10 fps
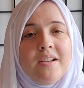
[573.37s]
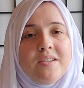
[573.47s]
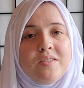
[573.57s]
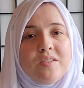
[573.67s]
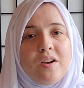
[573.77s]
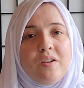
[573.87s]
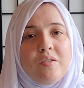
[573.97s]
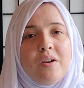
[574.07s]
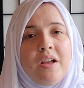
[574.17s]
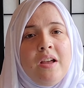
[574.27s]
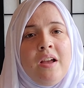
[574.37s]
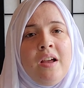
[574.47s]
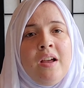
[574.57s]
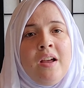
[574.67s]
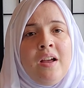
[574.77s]
So
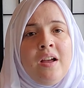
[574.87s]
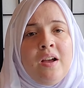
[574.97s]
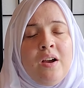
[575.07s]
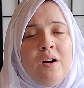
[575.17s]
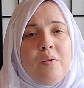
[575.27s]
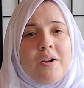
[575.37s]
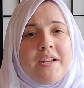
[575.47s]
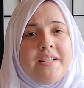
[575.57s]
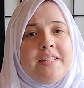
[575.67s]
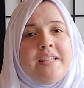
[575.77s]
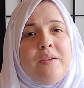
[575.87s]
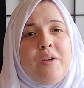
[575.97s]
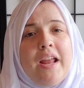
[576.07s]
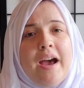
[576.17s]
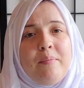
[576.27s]
we're gonna see
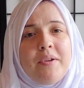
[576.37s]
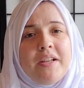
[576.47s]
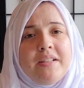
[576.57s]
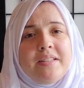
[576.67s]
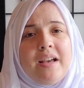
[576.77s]
what happens.